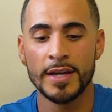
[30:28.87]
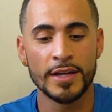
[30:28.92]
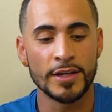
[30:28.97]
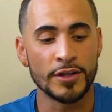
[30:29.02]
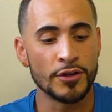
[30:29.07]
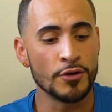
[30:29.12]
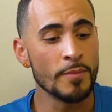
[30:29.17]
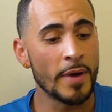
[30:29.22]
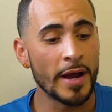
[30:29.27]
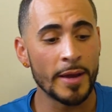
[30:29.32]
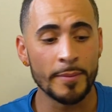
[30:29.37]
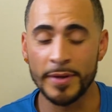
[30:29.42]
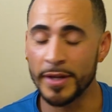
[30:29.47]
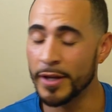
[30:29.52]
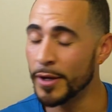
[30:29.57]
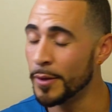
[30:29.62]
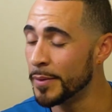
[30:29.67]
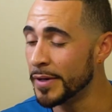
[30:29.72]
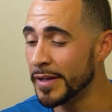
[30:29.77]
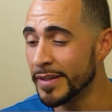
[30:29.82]
you might be
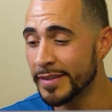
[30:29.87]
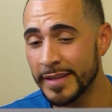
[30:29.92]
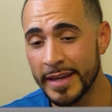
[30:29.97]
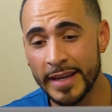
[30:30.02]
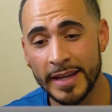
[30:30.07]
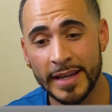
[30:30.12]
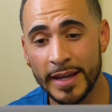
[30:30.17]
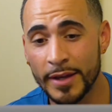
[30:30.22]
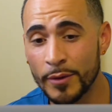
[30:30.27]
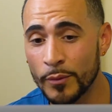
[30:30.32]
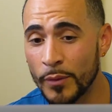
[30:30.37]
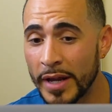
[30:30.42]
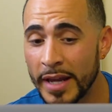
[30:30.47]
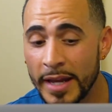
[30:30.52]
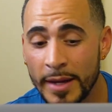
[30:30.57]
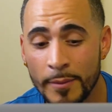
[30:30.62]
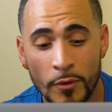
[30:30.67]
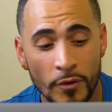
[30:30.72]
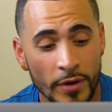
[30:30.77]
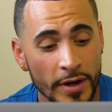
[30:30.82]
able to take in
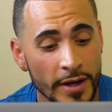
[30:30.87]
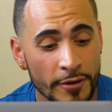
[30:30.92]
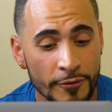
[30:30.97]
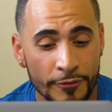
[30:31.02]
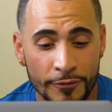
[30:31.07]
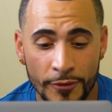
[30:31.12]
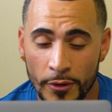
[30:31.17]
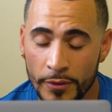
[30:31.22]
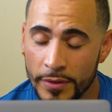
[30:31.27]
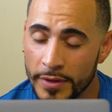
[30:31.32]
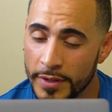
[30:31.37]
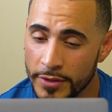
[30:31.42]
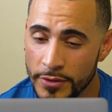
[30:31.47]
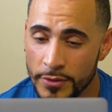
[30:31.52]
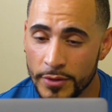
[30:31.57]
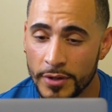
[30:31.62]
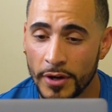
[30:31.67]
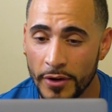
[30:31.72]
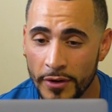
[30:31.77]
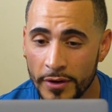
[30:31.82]
way more info than
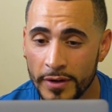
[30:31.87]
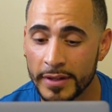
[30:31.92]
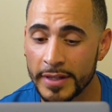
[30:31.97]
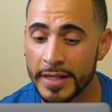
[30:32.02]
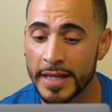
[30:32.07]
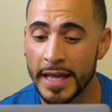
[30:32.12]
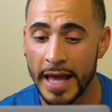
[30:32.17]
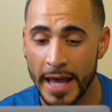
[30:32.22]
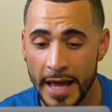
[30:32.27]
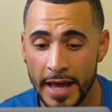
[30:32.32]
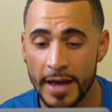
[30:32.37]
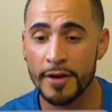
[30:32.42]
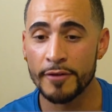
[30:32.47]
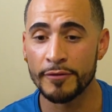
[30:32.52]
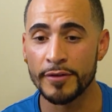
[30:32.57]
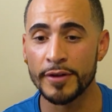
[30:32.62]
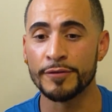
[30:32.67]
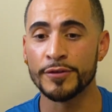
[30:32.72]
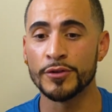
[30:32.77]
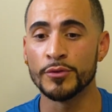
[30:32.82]
you currently
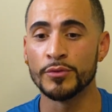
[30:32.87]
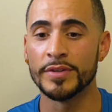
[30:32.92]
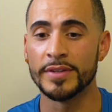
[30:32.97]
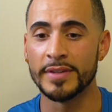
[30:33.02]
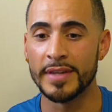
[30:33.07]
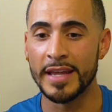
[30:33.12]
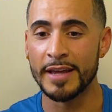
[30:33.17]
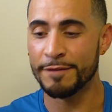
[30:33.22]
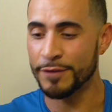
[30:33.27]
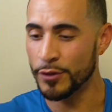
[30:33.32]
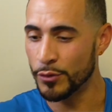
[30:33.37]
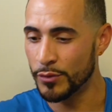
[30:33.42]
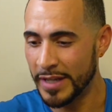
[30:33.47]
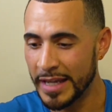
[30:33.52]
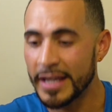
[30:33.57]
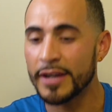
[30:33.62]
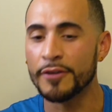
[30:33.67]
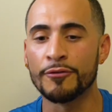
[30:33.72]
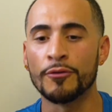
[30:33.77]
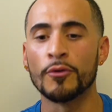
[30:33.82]
have if you
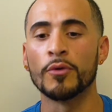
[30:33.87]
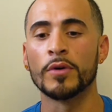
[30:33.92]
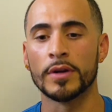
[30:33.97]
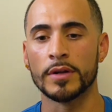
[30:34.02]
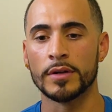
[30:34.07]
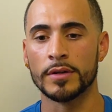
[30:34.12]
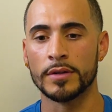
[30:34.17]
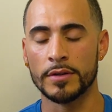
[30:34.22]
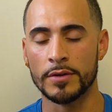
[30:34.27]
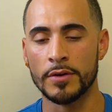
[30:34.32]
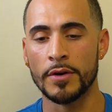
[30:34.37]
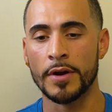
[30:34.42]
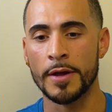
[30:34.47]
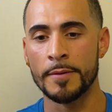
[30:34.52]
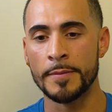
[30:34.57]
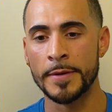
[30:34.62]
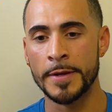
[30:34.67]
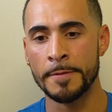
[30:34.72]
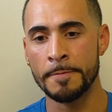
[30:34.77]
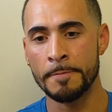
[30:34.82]
dig for it. You know what I
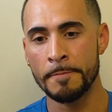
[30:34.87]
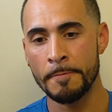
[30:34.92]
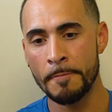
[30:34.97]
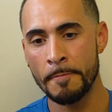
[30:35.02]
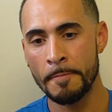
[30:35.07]
mean?